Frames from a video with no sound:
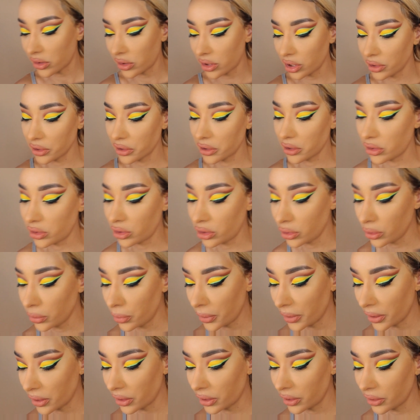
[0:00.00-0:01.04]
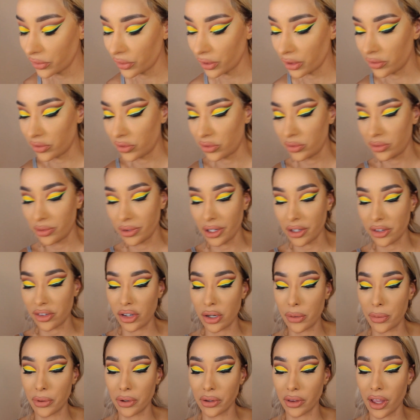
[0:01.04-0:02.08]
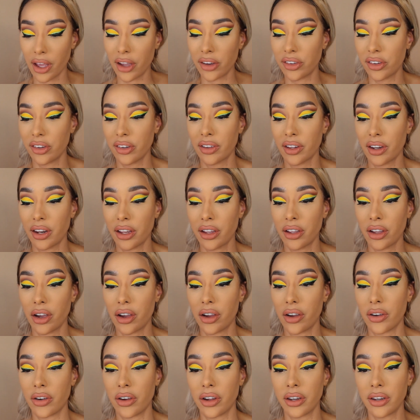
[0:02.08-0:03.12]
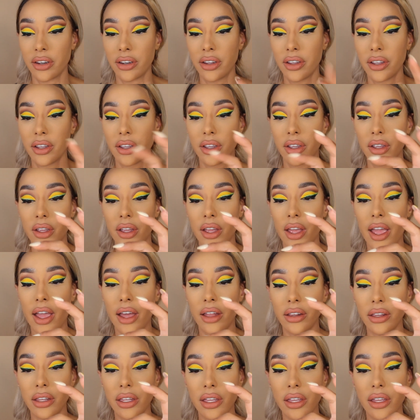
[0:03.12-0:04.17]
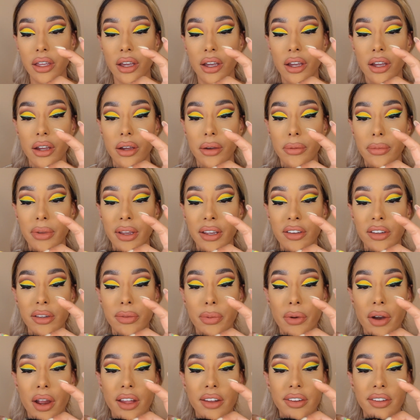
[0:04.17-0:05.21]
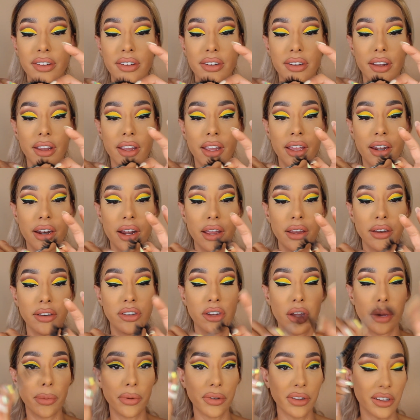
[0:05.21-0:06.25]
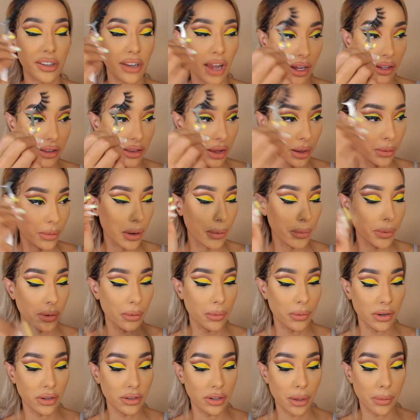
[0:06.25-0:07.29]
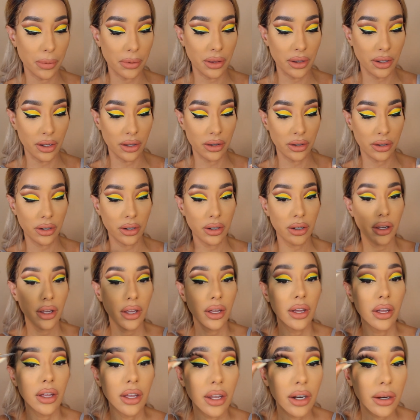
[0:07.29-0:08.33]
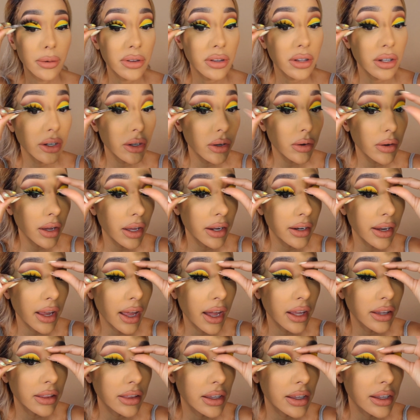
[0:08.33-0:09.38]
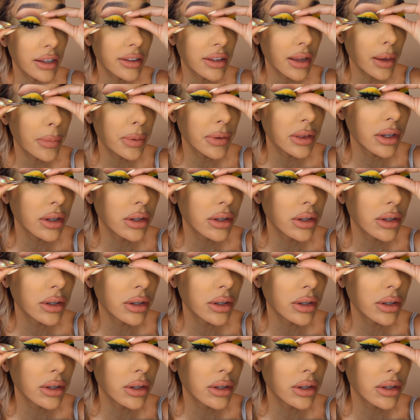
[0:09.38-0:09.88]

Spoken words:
took 2 pair of like cheaper lashes that I got on AliExpress and I double stacked them. I put one on top of the other. And I'm just gonna go ahead and add these. I put the